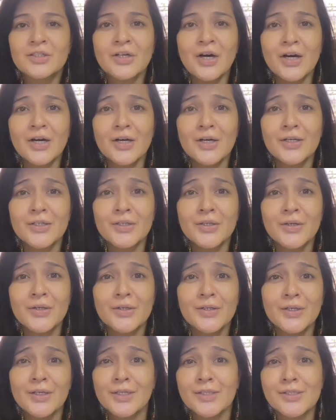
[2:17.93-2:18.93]

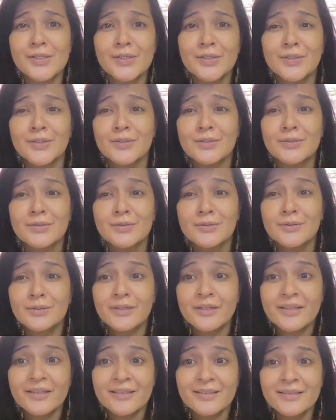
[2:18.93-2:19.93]
Cock-a-doodle-doo!
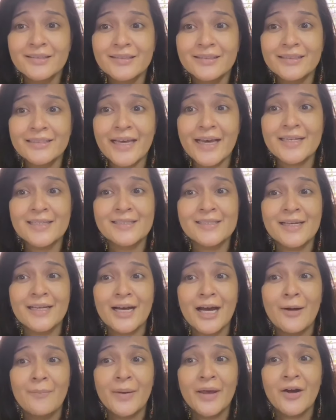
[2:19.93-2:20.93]
Guests
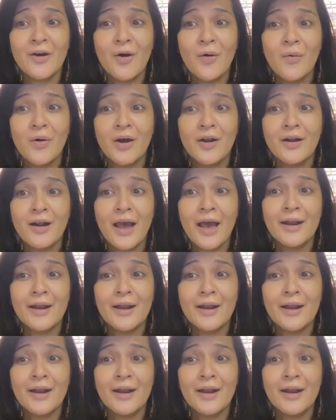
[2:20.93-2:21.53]
are coming over